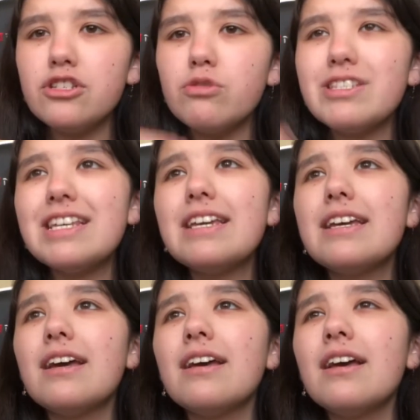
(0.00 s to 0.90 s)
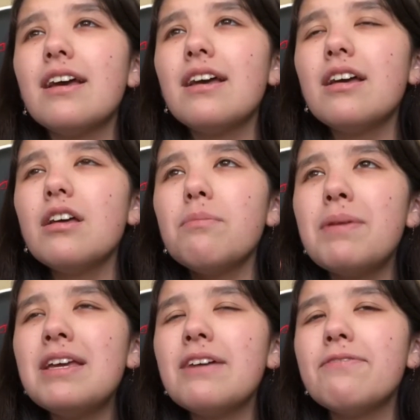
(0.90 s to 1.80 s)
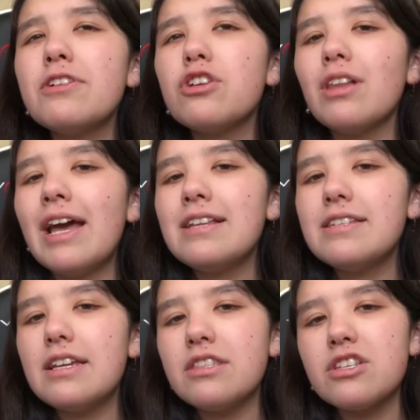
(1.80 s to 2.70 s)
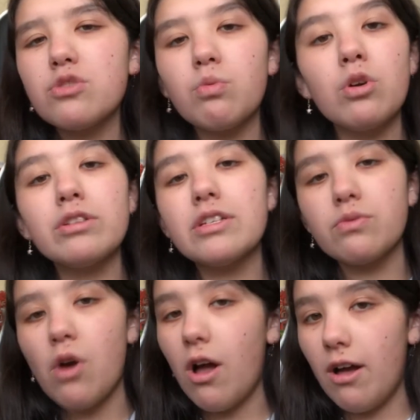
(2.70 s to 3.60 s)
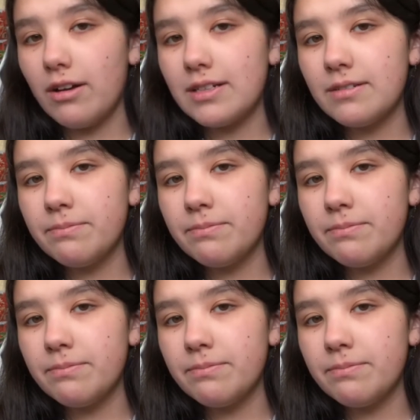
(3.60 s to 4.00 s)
you see, being a vigilante in this world is wrong.